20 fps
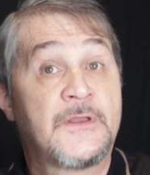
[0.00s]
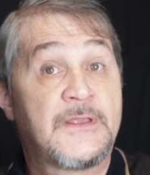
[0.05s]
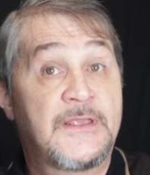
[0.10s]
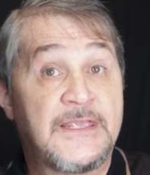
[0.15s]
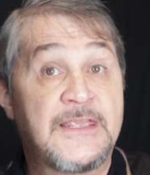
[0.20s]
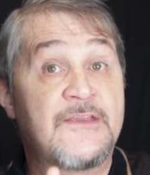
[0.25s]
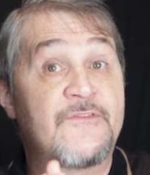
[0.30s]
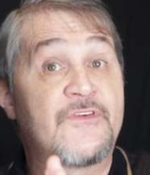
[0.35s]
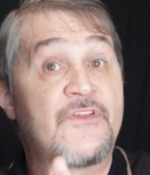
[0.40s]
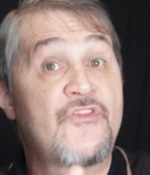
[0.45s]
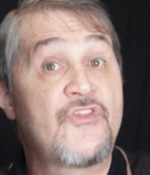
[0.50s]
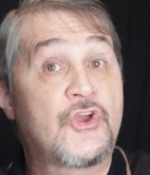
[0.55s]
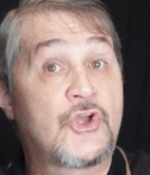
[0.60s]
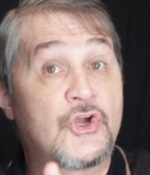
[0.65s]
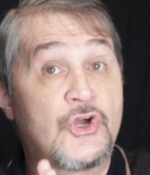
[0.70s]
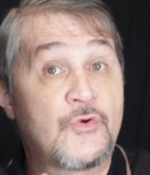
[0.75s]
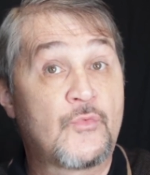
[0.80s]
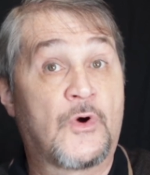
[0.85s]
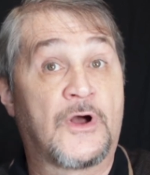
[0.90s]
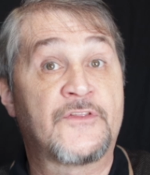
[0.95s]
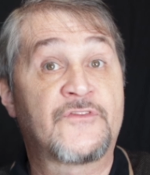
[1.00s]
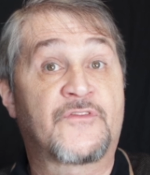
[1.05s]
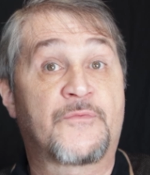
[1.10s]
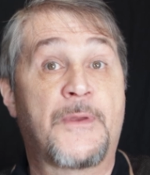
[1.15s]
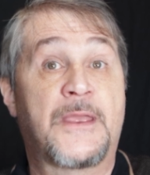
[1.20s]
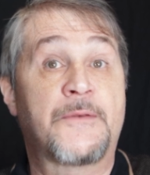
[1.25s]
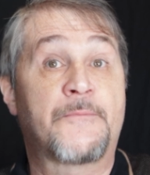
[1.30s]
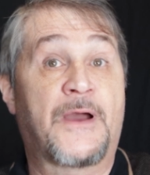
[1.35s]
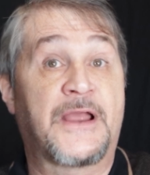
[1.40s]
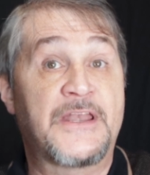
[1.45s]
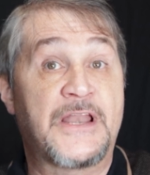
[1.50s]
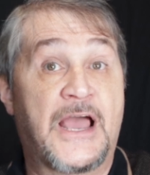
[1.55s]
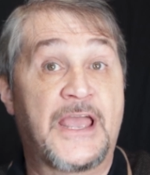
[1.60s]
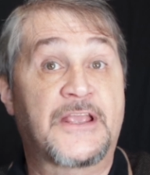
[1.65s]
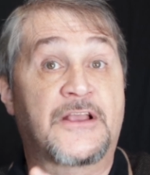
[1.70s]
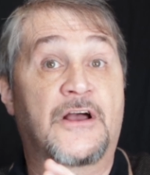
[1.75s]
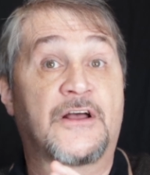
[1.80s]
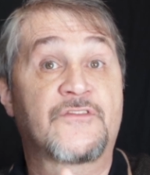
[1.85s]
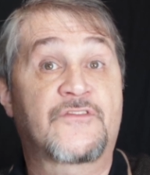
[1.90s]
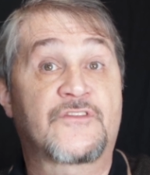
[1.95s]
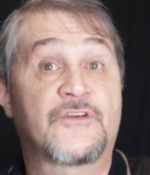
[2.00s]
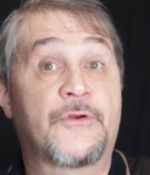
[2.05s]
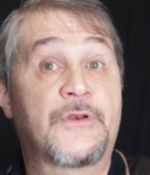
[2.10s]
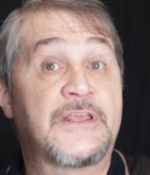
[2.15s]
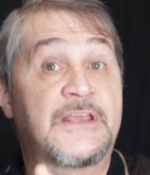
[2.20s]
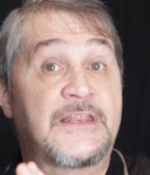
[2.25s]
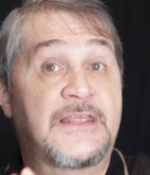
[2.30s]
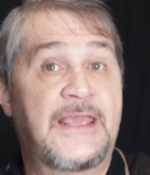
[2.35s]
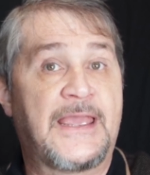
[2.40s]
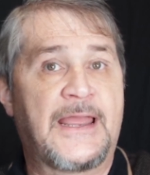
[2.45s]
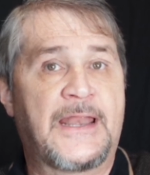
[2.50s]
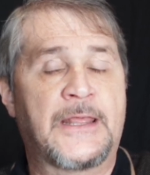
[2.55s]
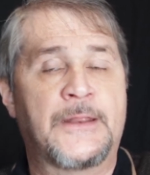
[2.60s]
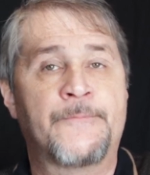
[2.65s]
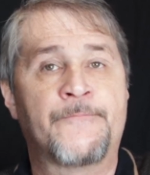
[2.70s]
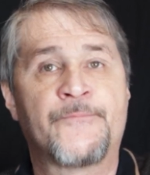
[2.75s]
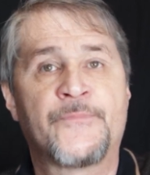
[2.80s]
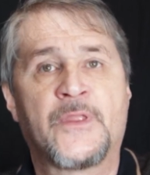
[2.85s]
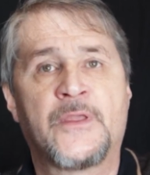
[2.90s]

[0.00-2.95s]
Even the good ones made by Nikon, Sony, and Canon.